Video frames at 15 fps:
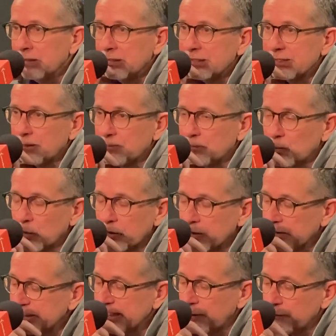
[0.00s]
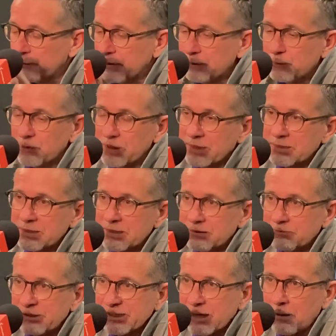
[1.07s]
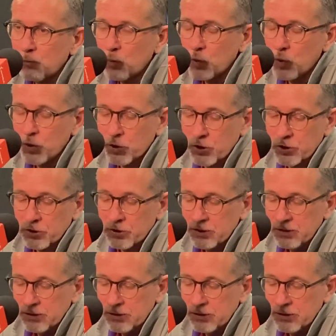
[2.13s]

Some were self-inflicted, some were,